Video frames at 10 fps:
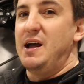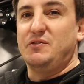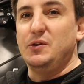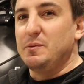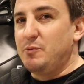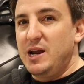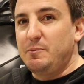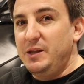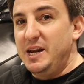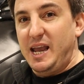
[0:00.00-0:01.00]
to have to do the
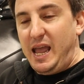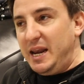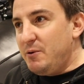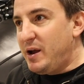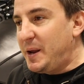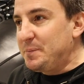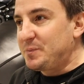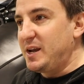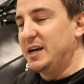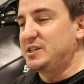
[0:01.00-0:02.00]
brake bleeding anyway,
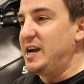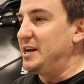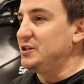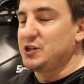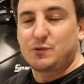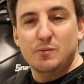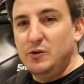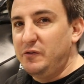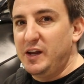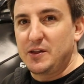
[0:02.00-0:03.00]
I decided to just
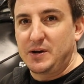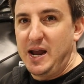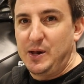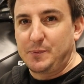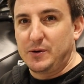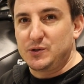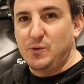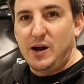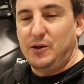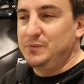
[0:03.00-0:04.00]
remove the other caliper as
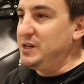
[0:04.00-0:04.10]
well.